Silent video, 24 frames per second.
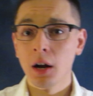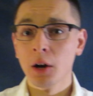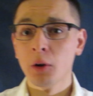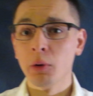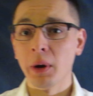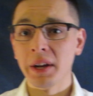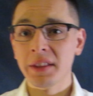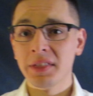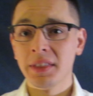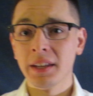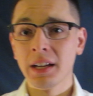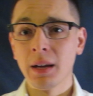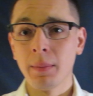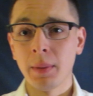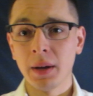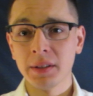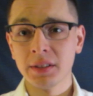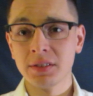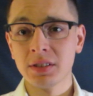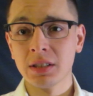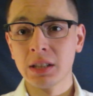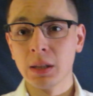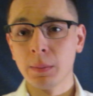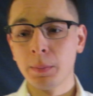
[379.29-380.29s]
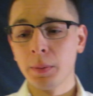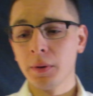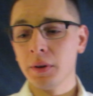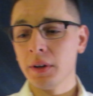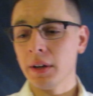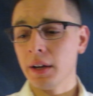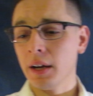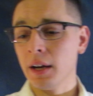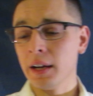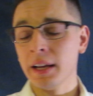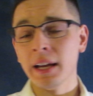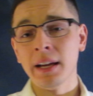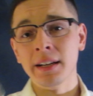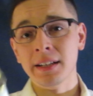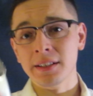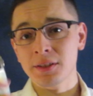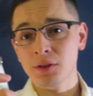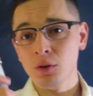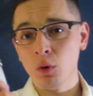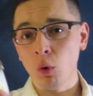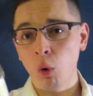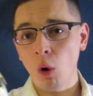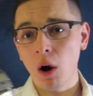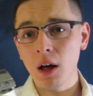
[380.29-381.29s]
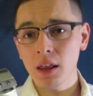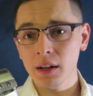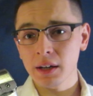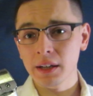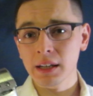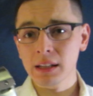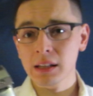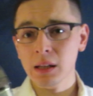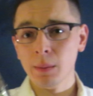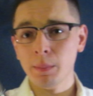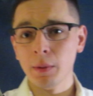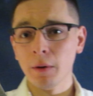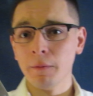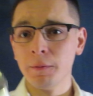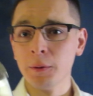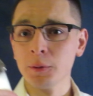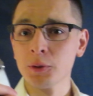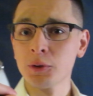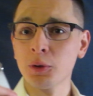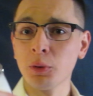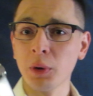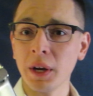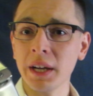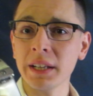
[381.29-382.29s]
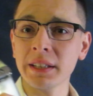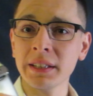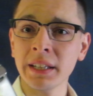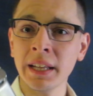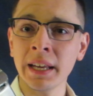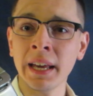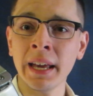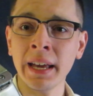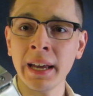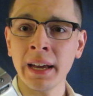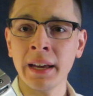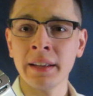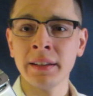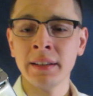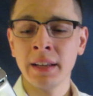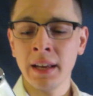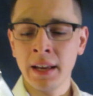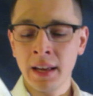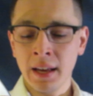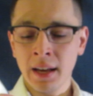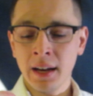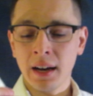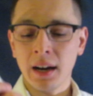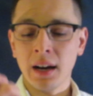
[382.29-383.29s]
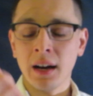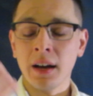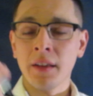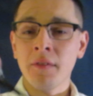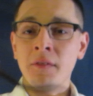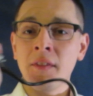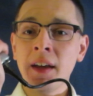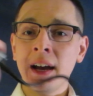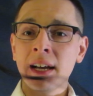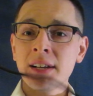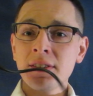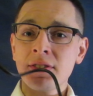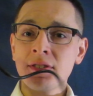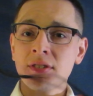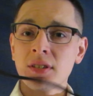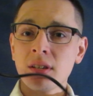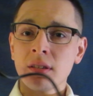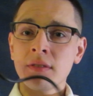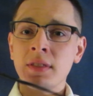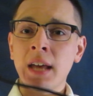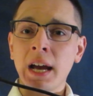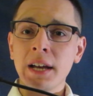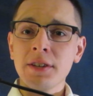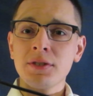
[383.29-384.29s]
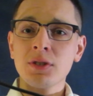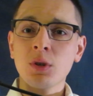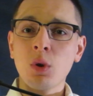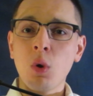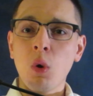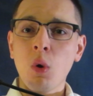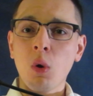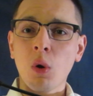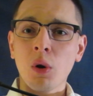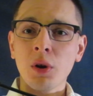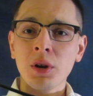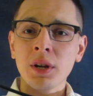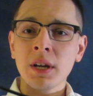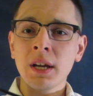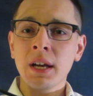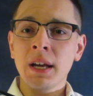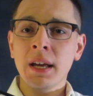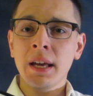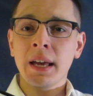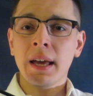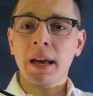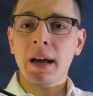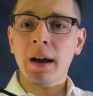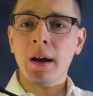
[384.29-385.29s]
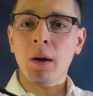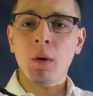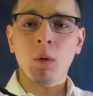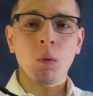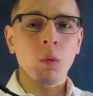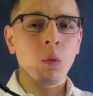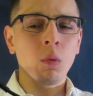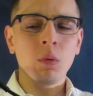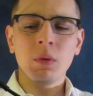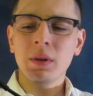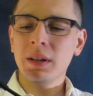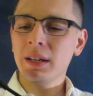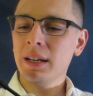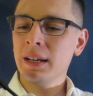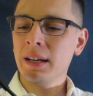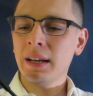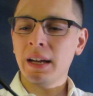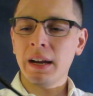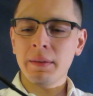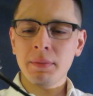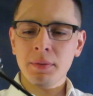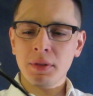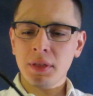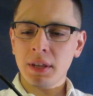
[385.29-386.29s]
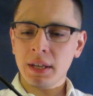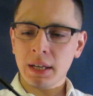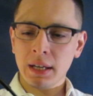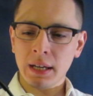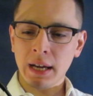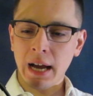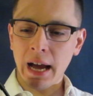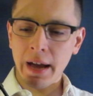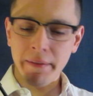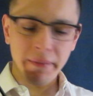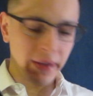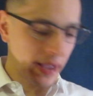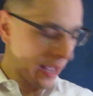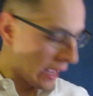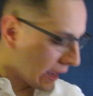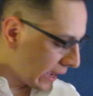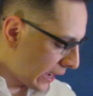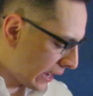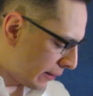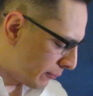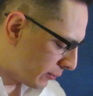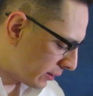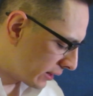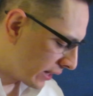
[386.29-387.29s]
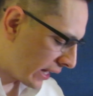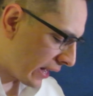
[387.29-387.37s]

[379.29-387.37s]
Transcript: great thing about this clipper, again, it's quality clipper. It feels great in the hand. Nice cord. Everything, I really